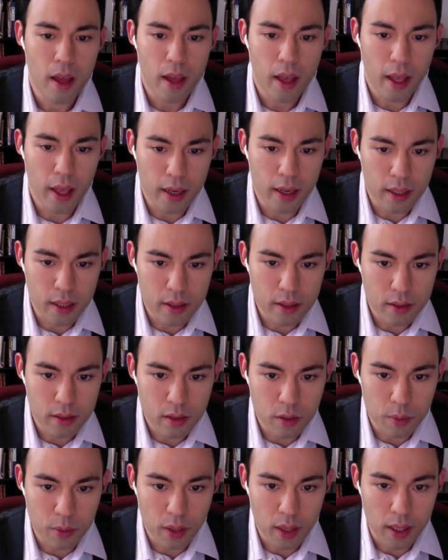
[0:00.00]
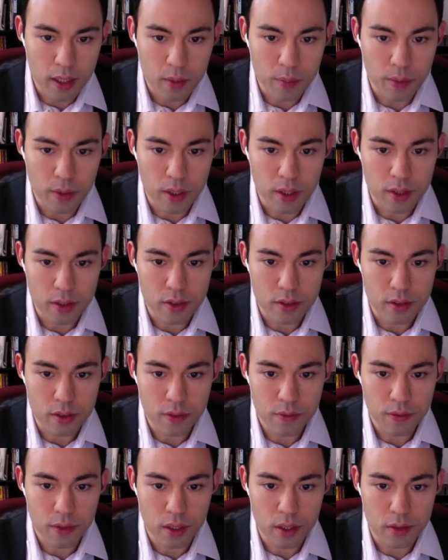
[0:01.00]
And into the black box, there's a
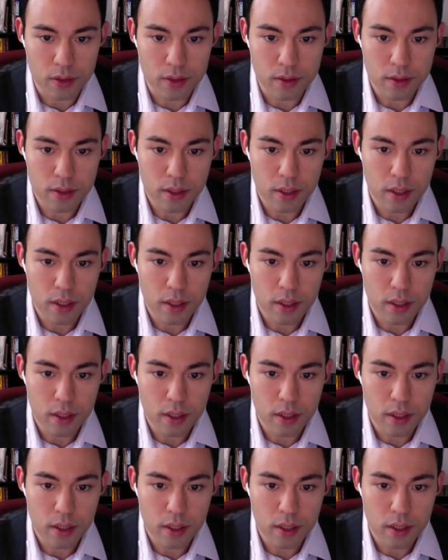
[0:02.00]
funnel,